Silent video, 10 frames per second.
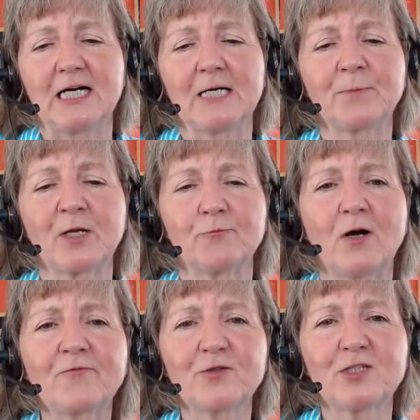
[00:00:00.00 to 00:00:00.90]
Um,
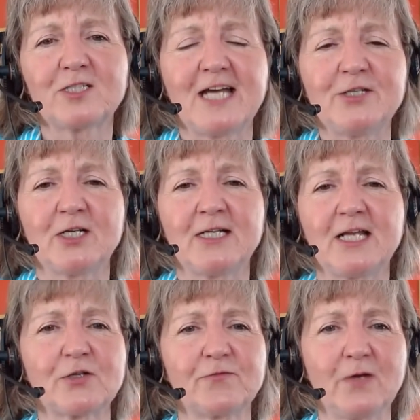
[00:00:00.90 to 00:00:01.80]
wrongful detention
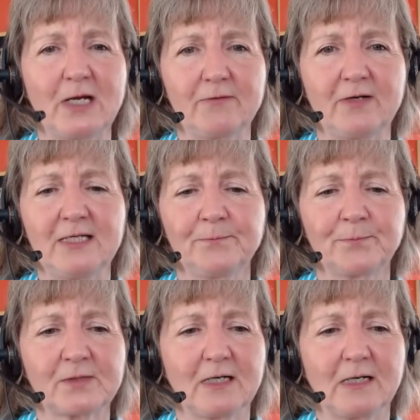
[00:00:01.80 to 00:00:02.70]
is a very
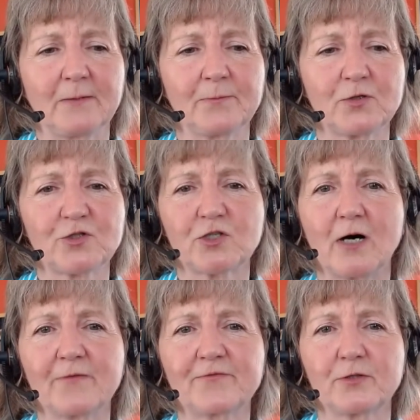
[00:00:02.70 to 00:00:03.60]
um,
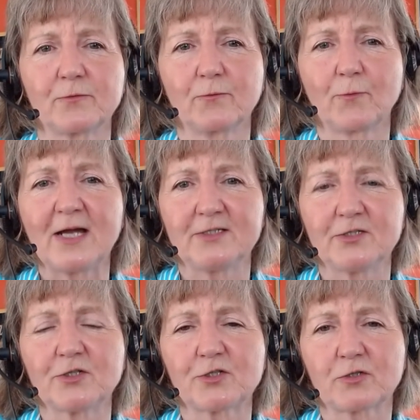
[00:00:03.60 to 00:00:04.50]
soft way
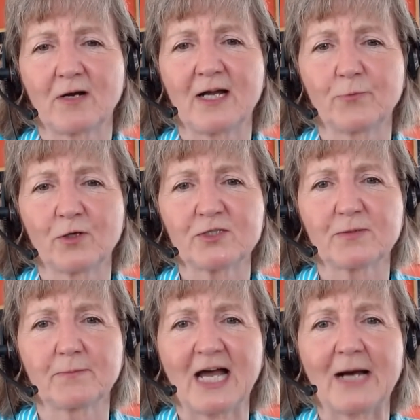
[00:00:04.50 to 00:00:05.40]
to describe
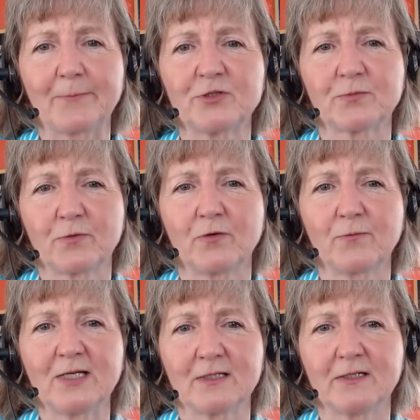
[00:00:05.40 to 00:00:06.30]
what's happened to
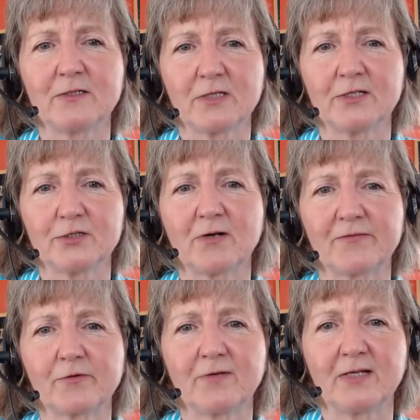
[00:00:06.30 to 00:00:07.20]
Paul Whelan and, and
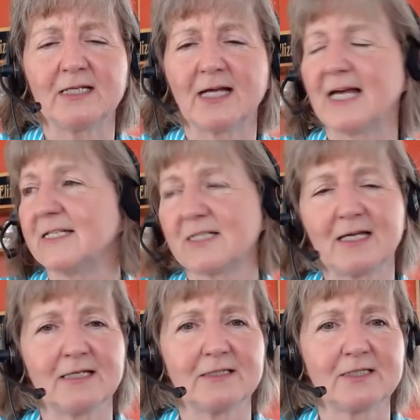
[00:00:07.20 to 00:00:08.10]
Trevor Reed and
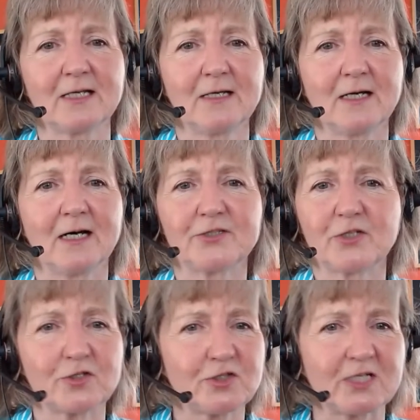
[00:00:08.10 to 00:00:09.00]
and uh,
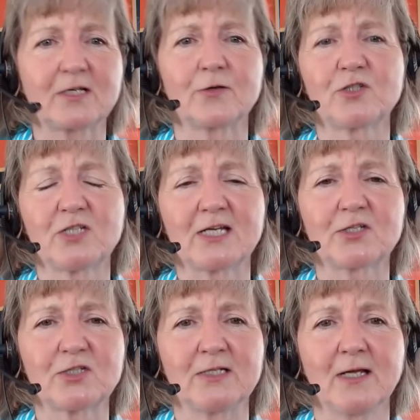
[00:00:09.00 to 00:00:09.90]
to the Citgo
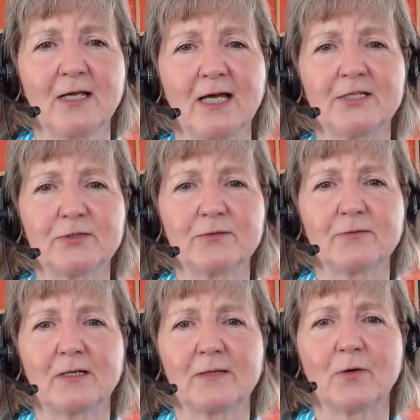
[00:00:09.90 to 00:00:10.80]
Six and and
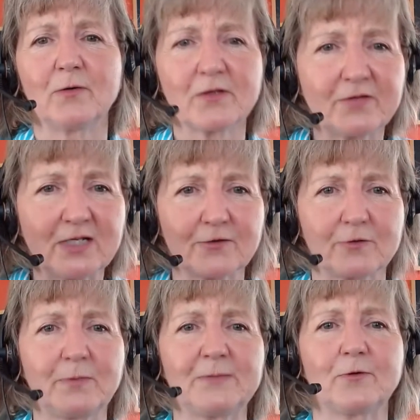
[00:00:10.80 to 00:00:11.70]
to um, all of the
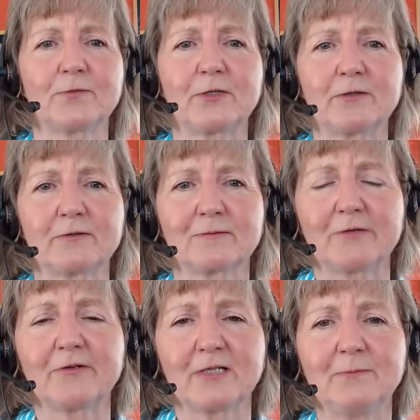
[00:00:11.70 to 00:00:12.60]
other people that are
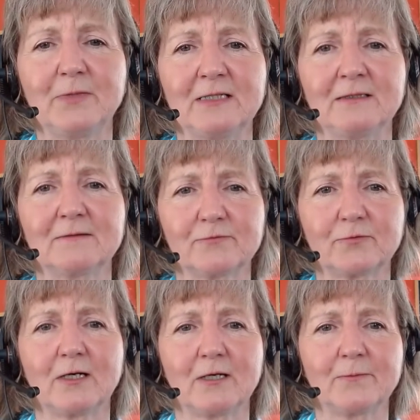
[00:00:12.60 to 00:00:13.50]
currently being
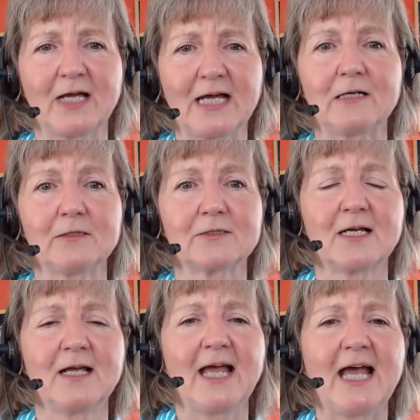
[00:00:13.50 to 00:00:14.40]
um, held.
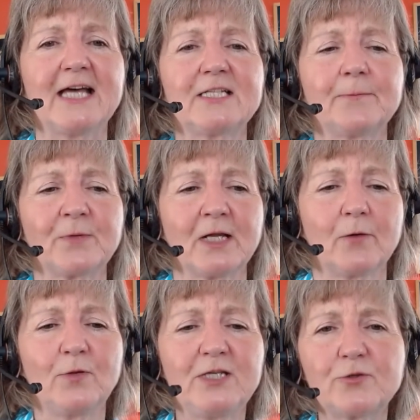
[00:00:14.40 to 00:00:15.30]
And
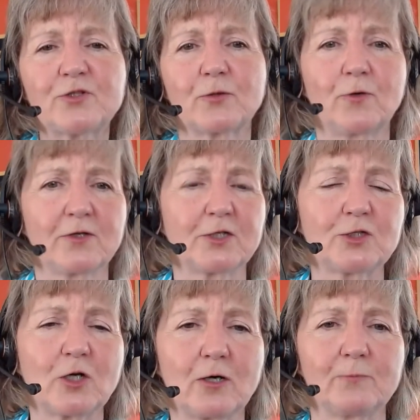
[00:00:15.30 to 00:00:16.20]
we use the the
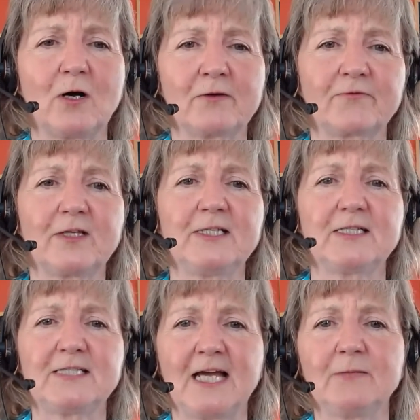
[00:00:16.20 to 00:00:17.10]
term wrongfully
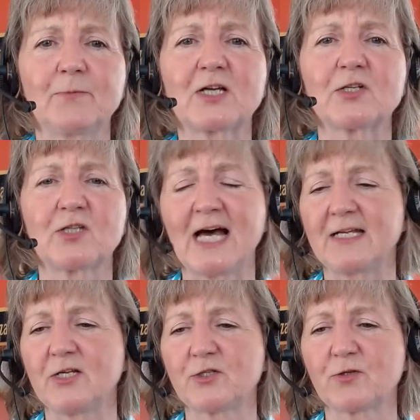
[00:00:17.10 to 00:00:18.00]
detained because
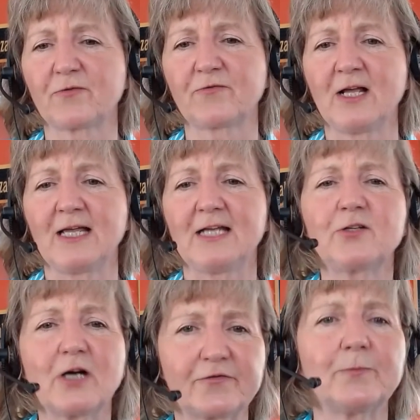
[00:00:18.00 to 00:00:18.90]
that is sort of in
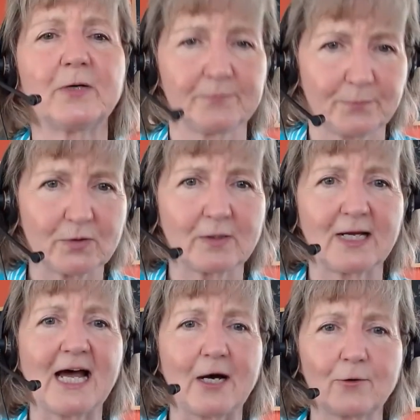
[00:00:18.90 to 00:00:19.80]
government
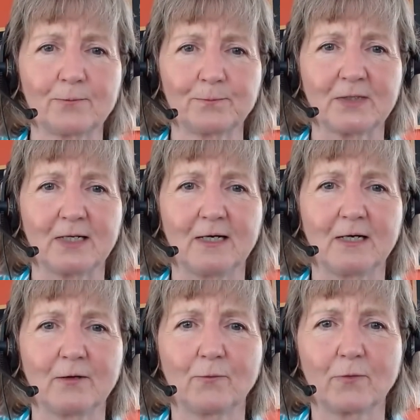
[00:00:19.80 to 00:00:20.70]
how
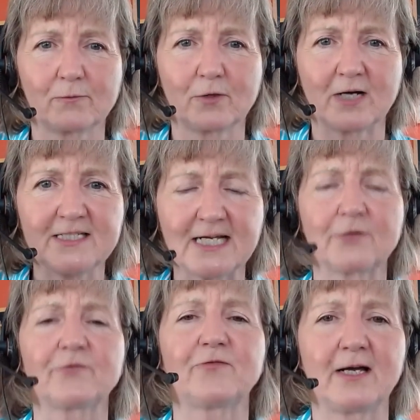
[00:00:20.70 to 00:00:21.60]
uh, we're
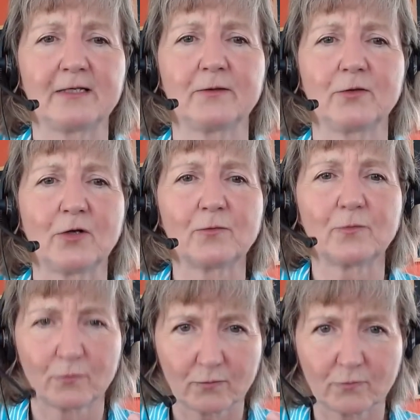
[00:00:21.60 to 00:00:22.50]
identifying, you know,
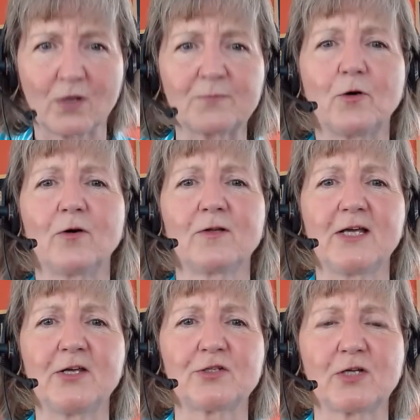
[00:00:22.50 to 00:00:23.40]
what Paul
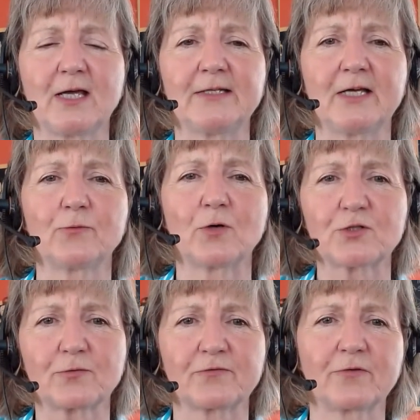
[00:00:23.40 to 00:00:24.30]
is and, and
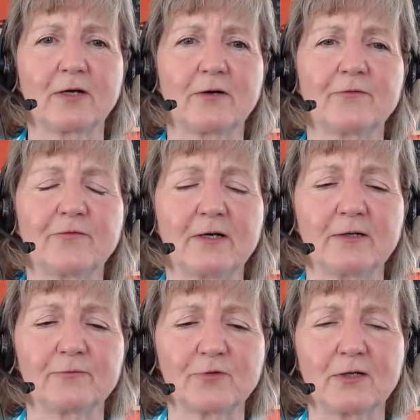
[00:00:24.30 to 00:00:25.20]
what sort of, of
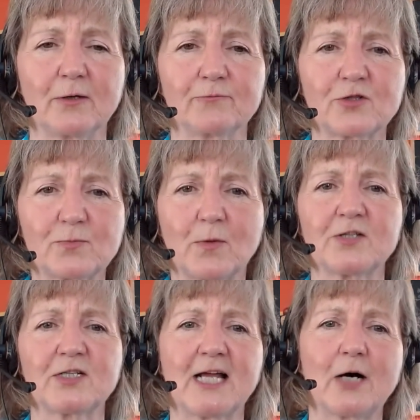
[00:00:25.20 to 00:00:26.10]
uh, you know
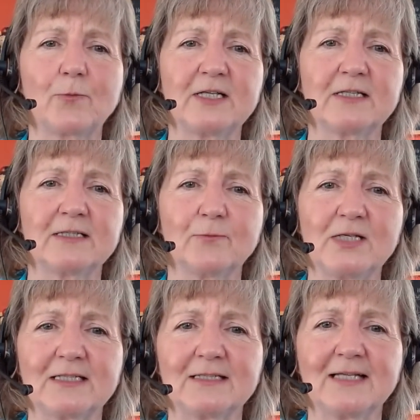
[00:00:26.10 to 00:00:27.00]
response and help we can
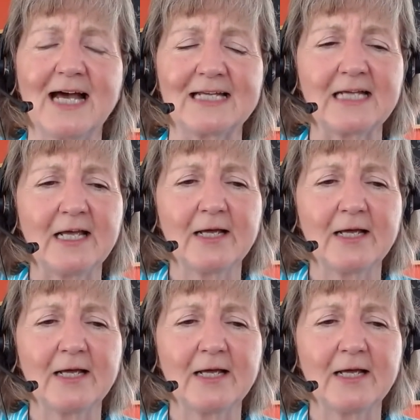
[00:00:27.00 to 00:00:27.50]
we can get.